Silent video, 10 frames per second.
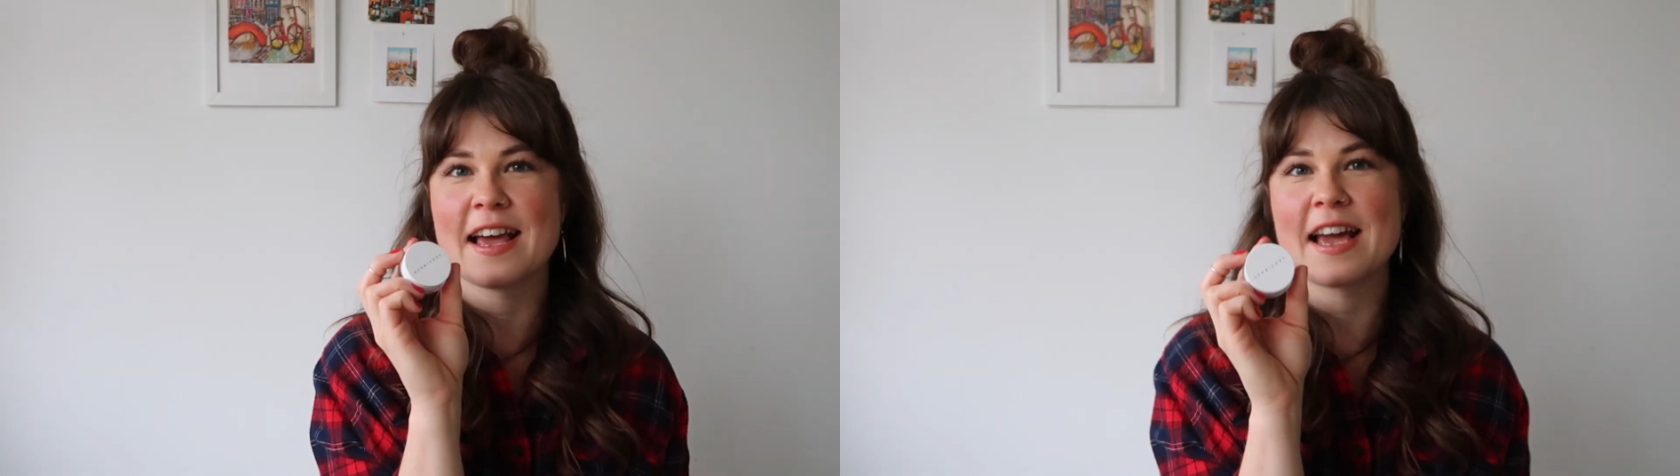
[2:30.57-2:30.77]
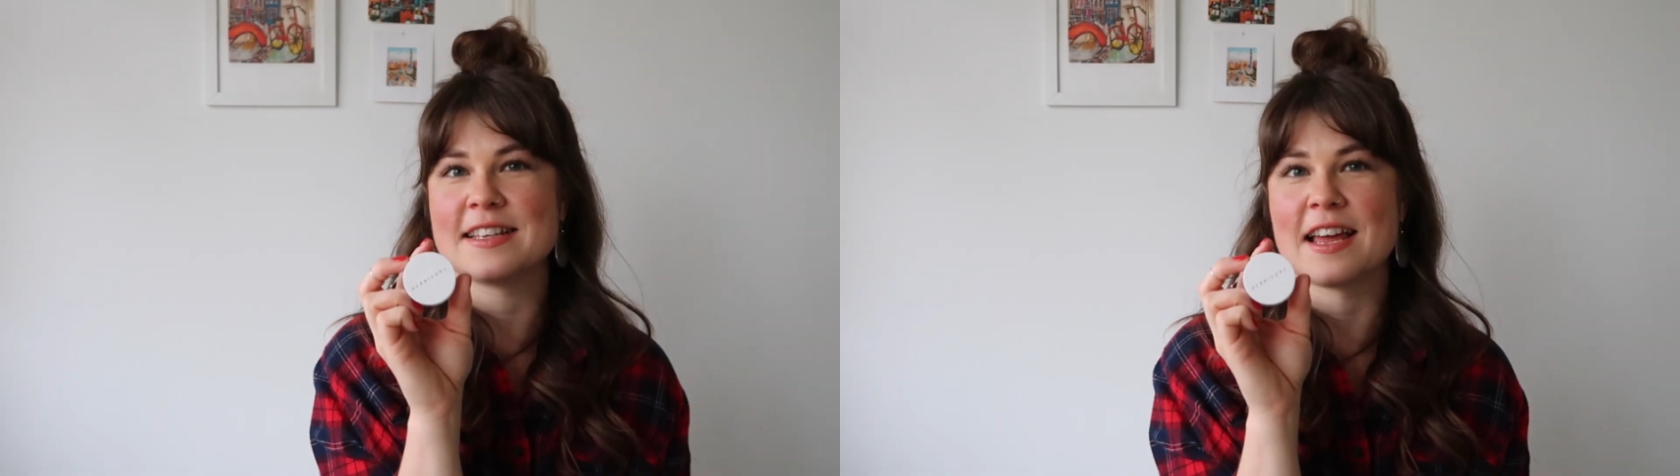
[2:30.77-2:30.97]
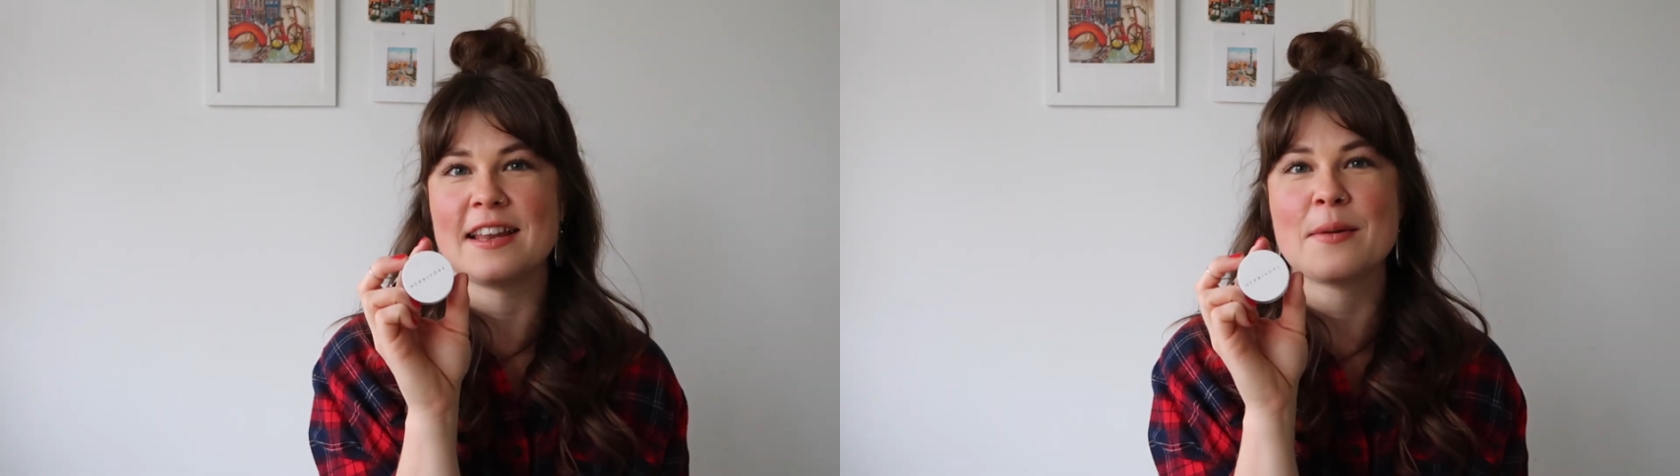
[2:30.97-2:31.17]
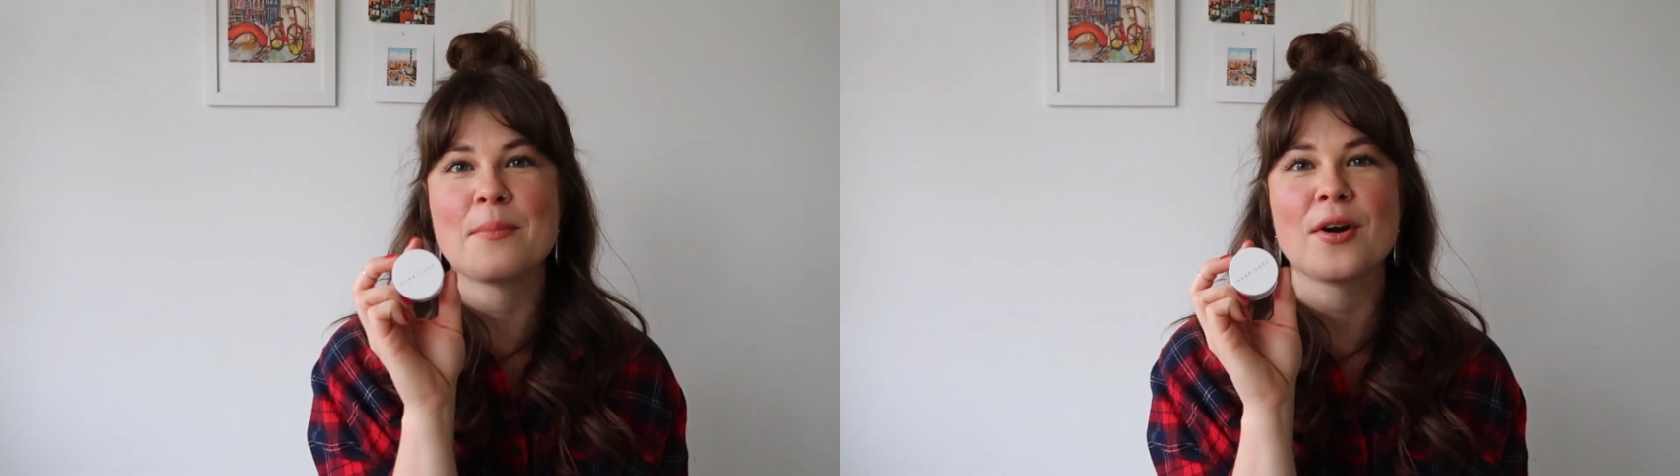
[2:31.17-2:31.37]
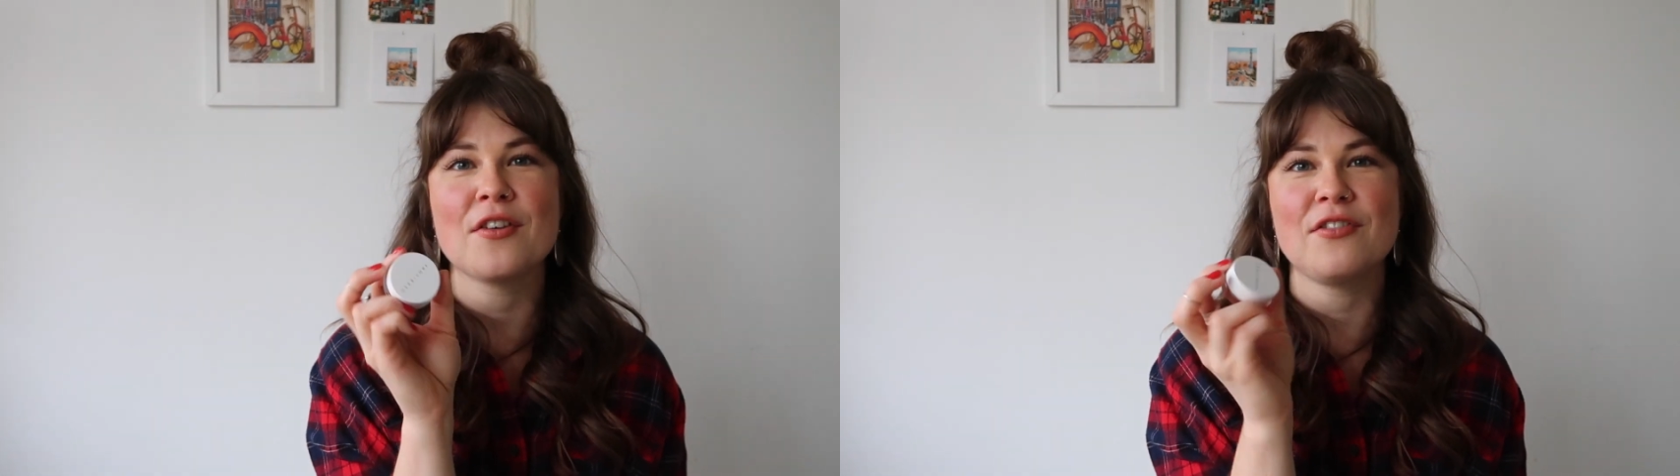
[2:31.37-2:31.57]
like I said, the
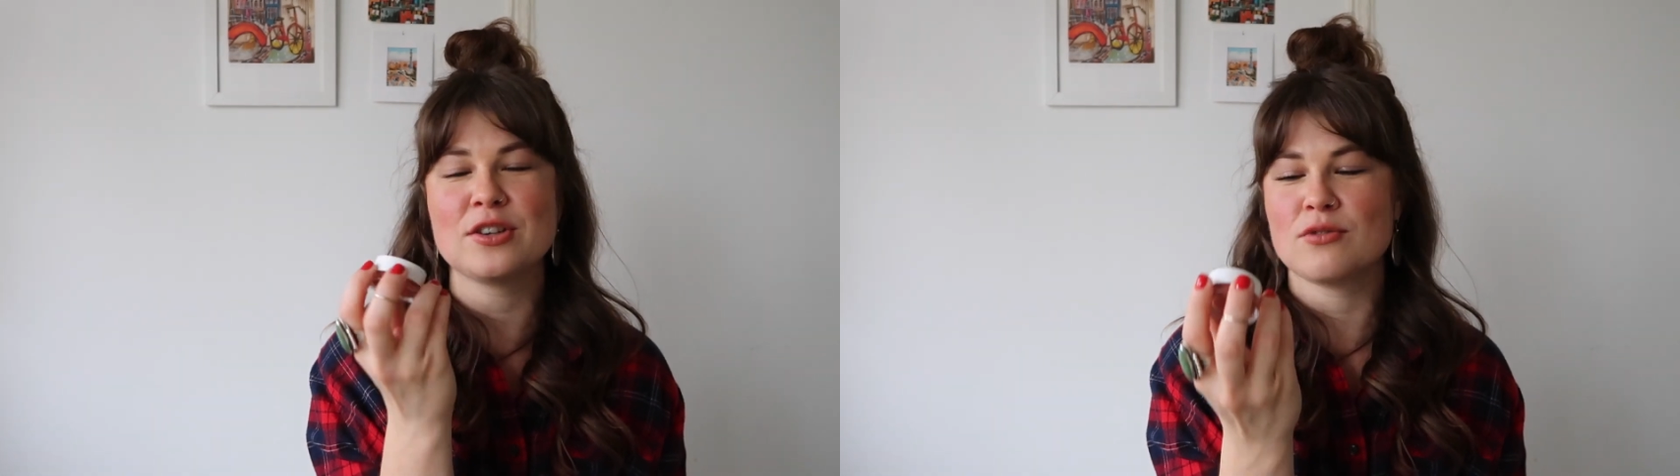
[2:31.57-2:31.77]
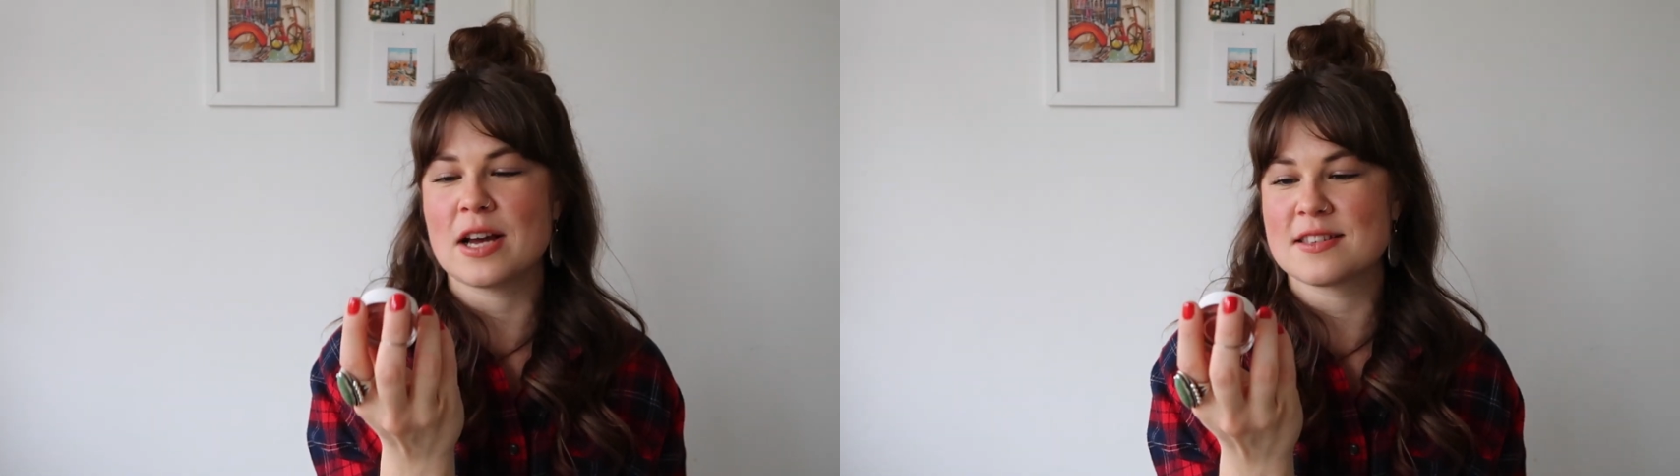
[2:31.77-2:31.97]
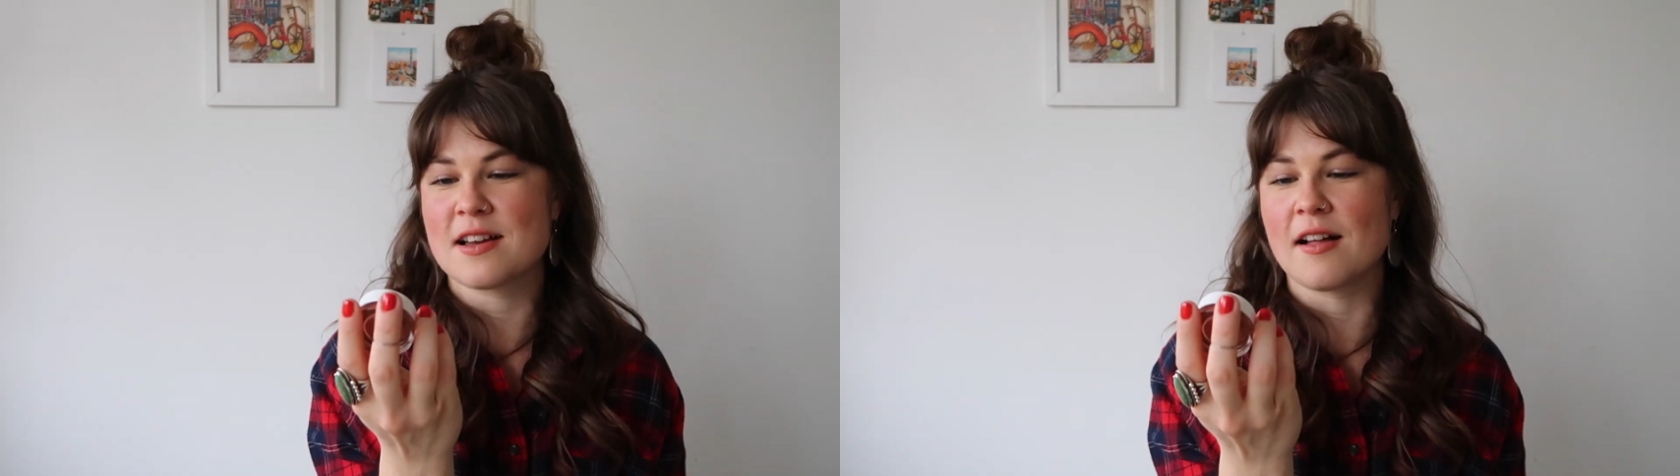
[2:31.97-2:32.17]
perfect rust